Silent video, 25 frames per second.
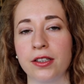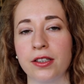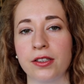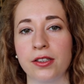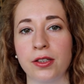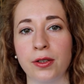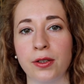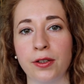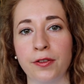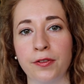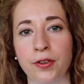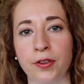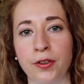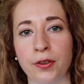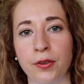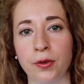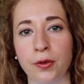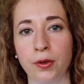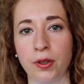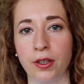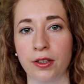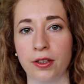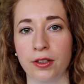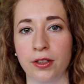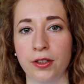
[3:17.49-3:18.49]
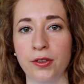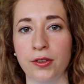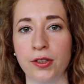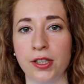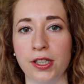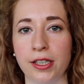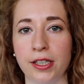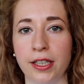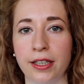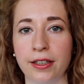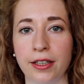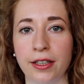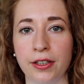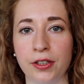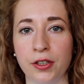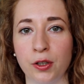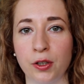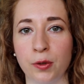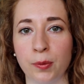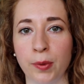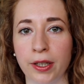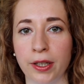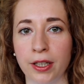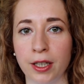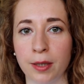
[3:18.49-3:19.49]
So if you are noticing that
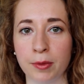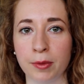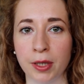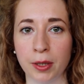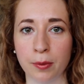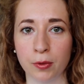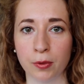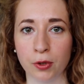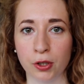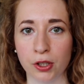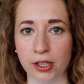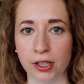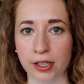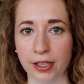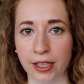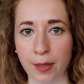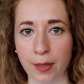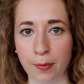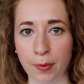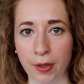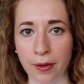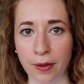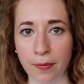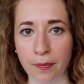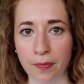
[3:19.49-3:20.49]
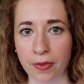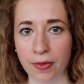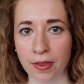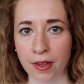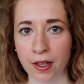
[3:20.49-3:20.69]
you're becoming more sleepy,